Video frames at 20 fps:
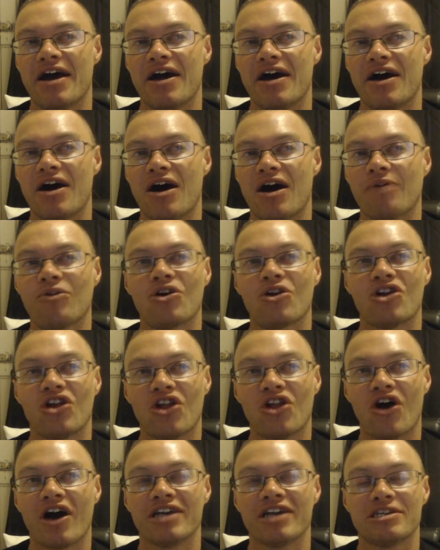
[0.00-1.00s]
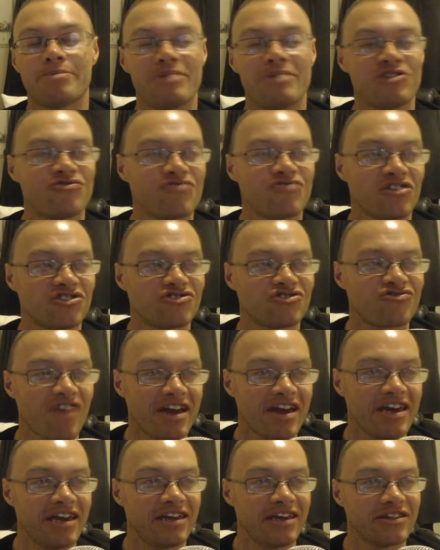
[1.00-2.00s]
I'm not going to lie, it's a bit
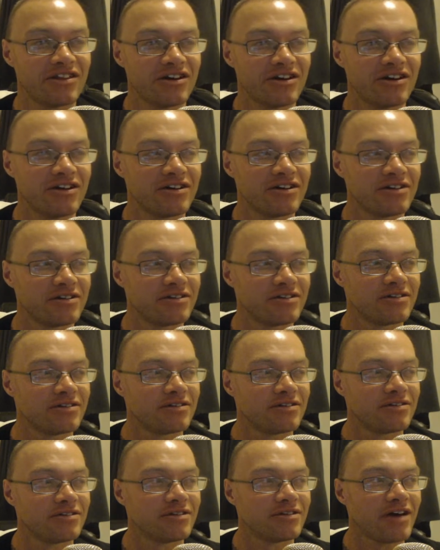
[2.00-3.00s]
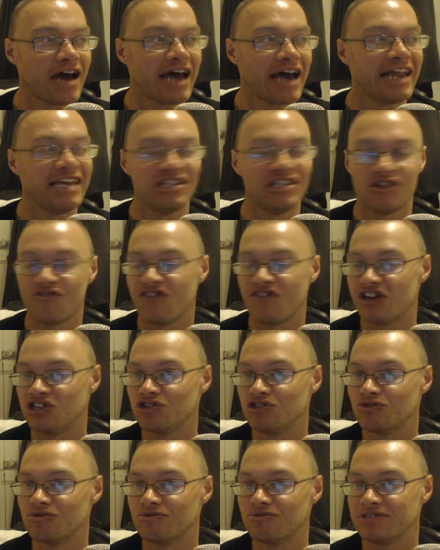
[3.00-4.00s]
frustrating that an
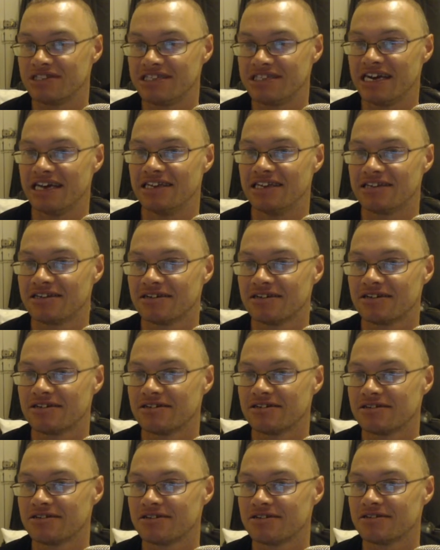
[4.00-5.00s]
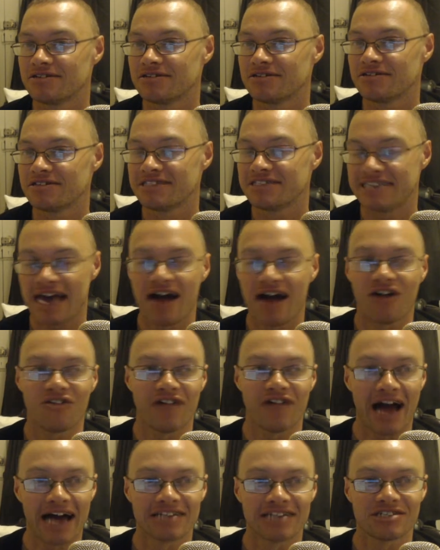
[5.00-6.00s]
individual did tell
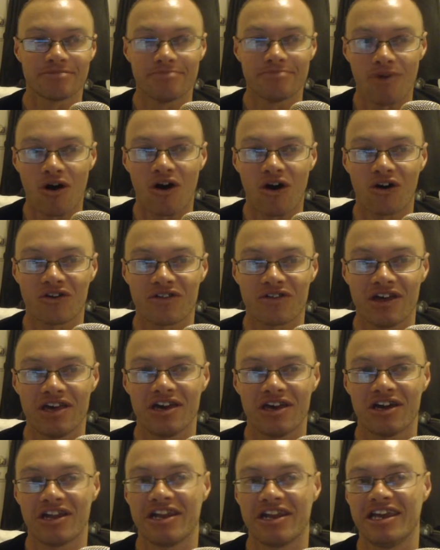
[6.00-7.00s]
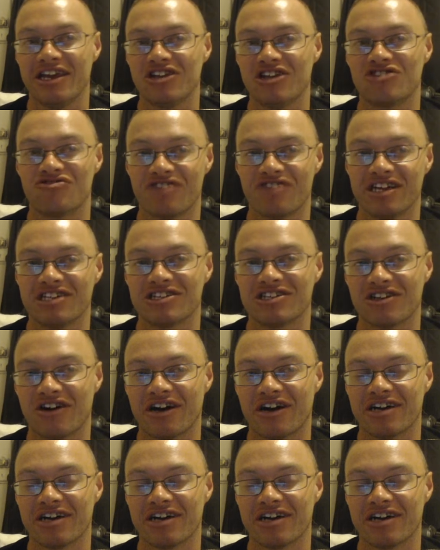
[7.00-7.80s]
Az and Mark that you're going to need a drink tonight.